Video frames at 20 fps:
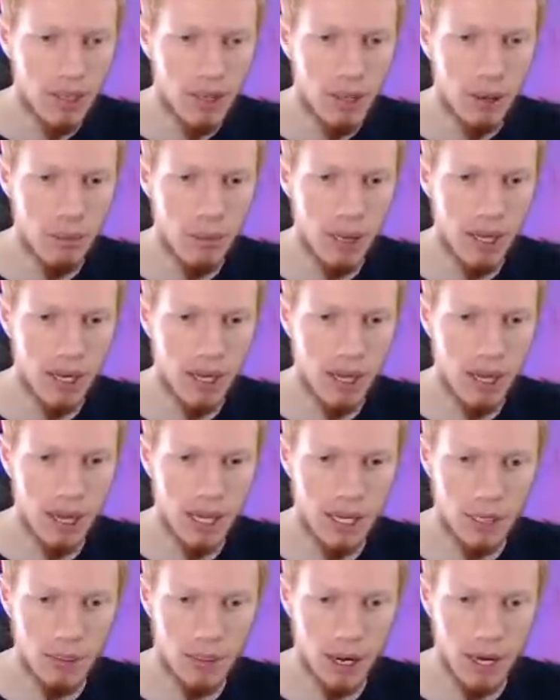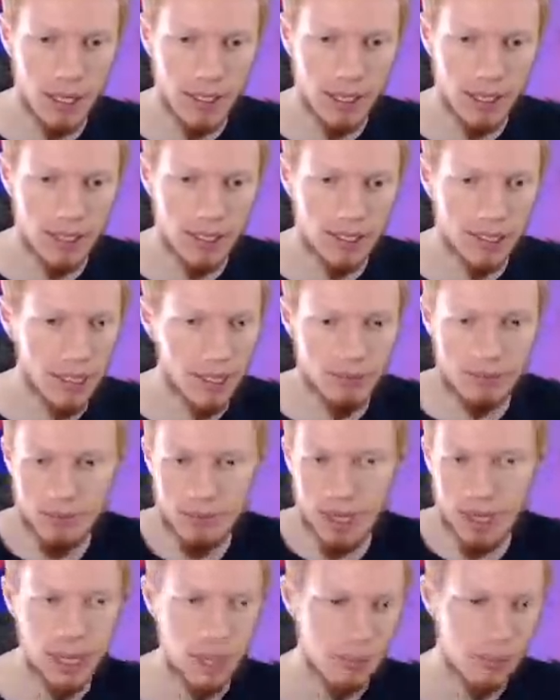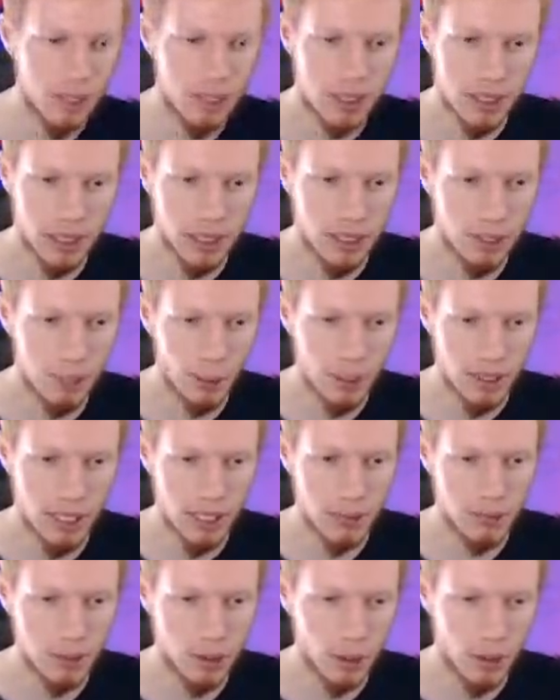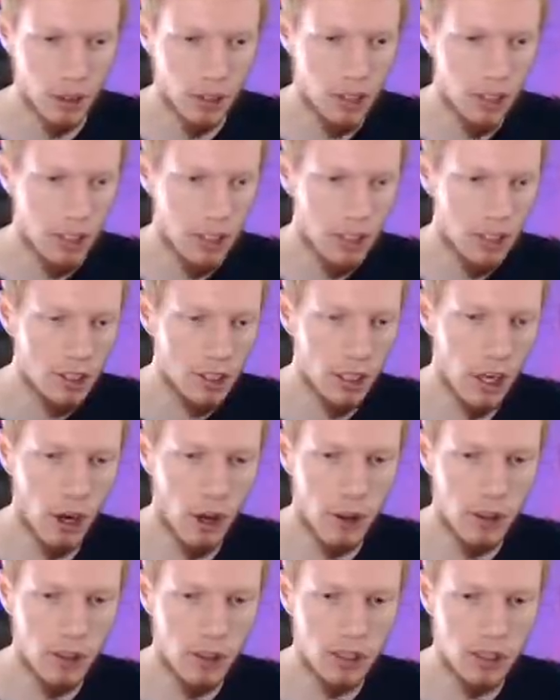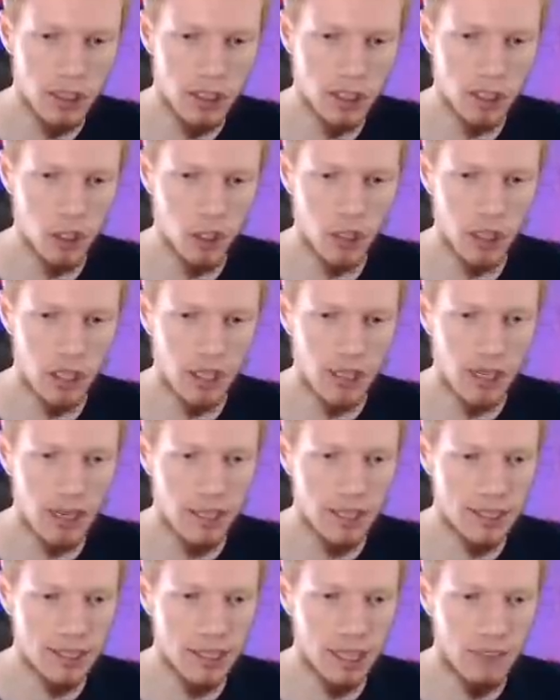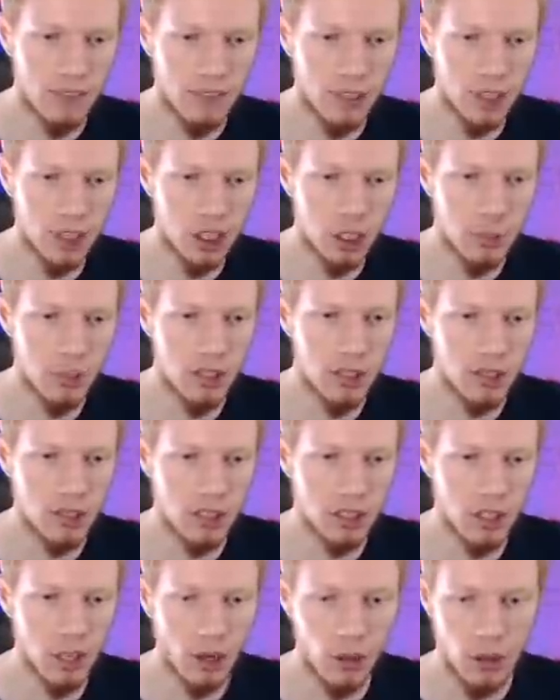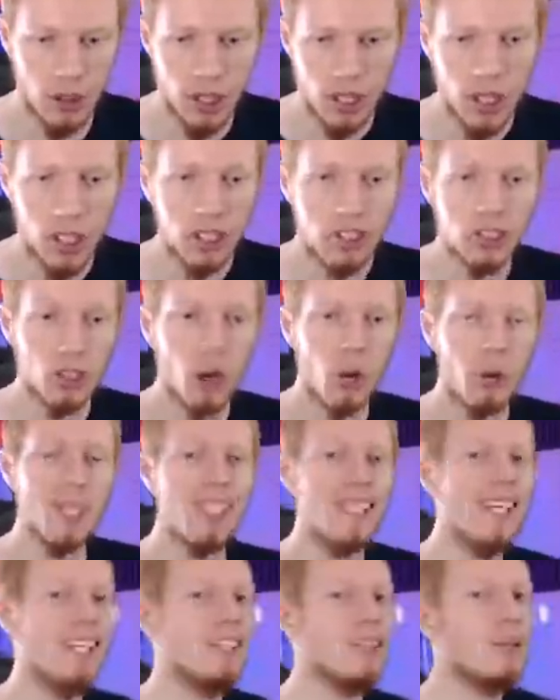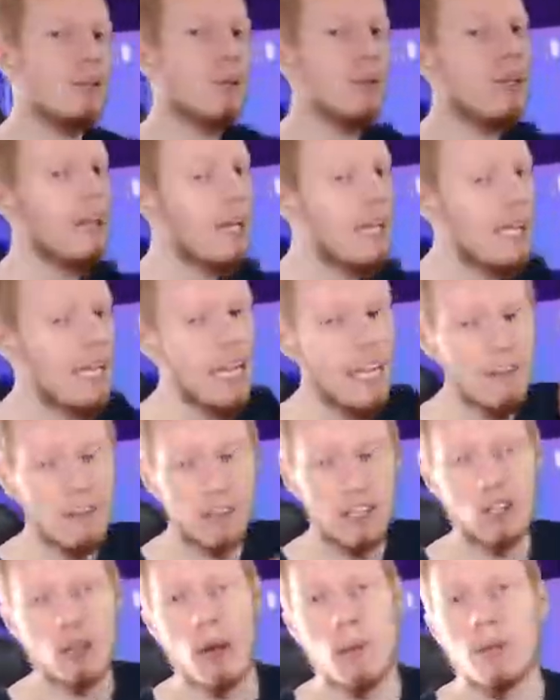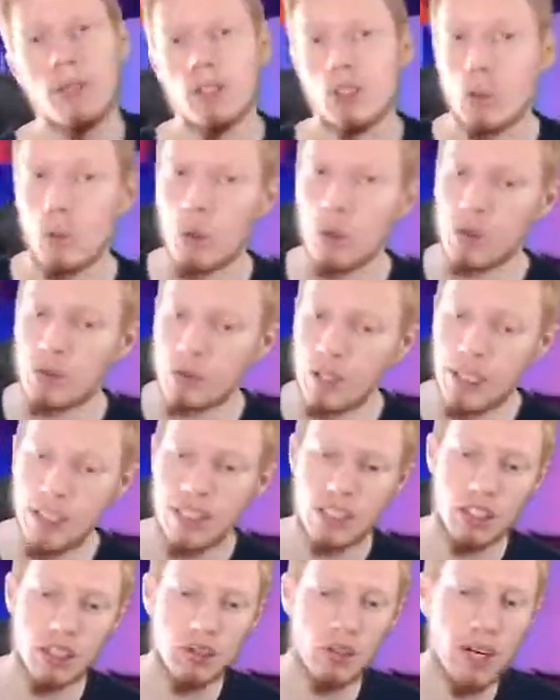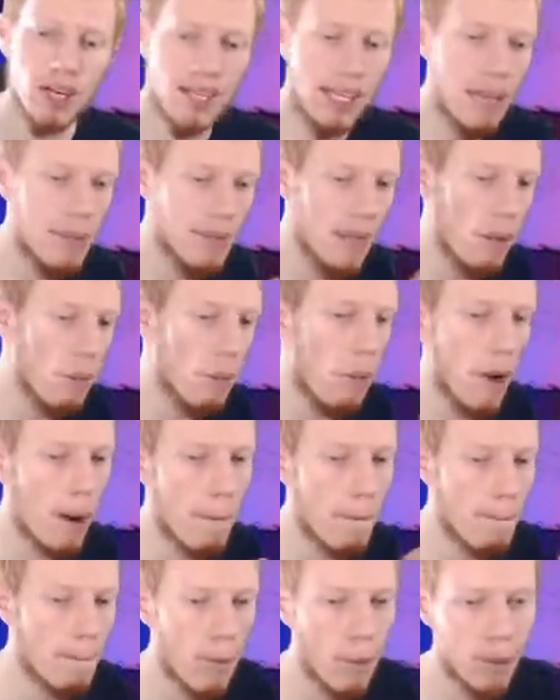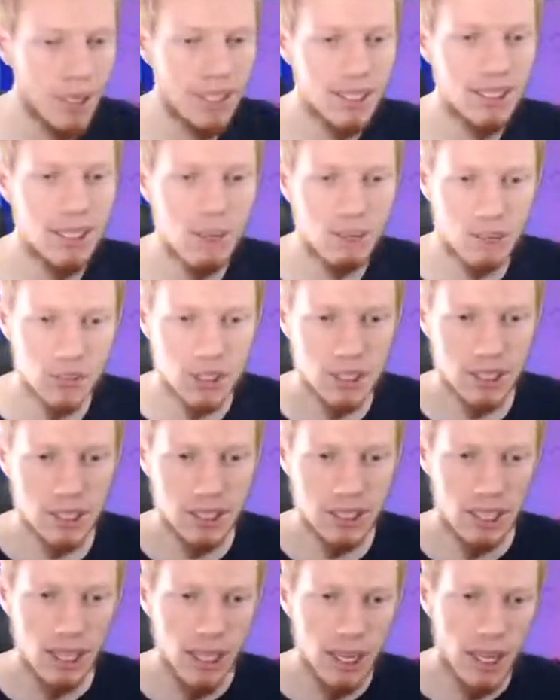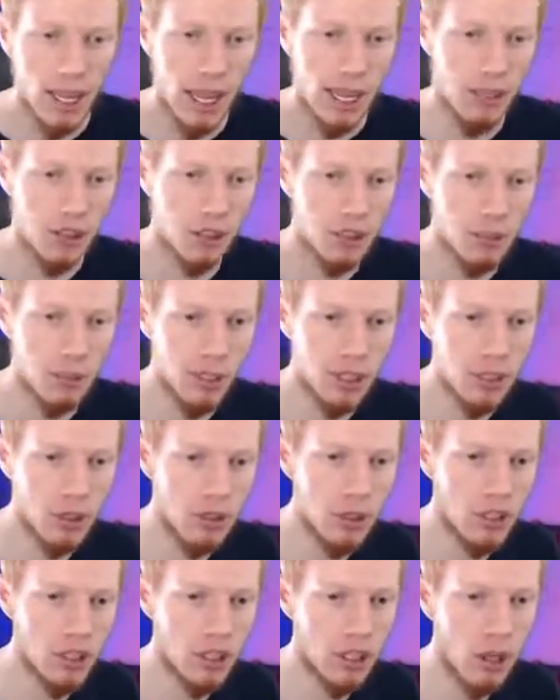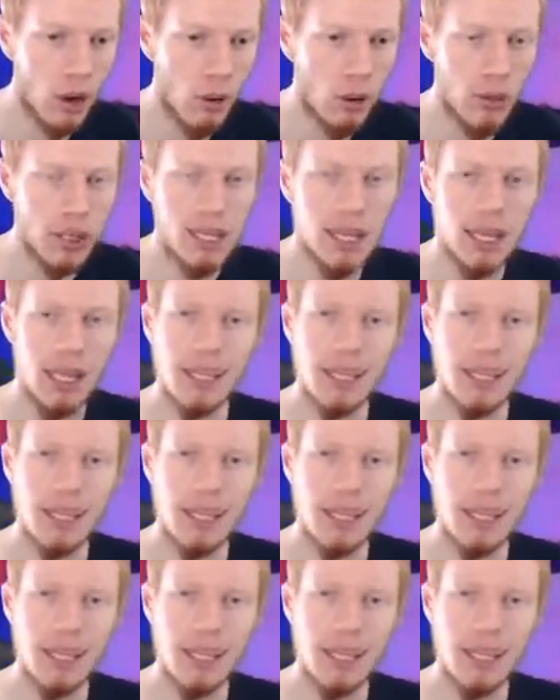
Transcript: But uh, anyway, like I said, I'm just at this point letting them score. So, just do that kind of stuff. You should be good to go. Score when you need to. If they do happen to score a three, just try to keep that one point difference. And you should be good to go.